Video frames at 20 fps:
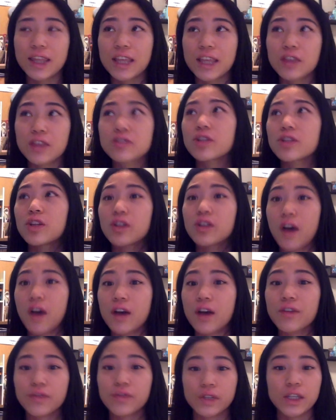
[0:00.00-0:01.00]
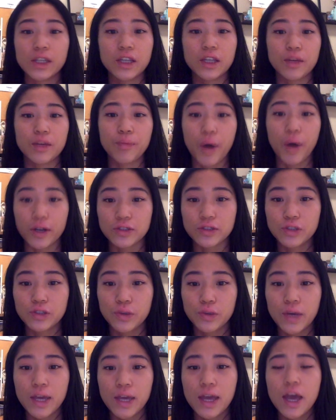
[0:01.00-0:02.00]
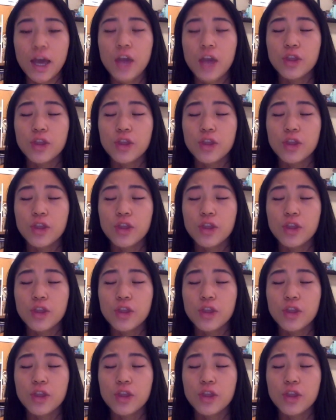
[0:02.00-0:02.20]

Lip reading: Like, there's a lot of really good parts to it.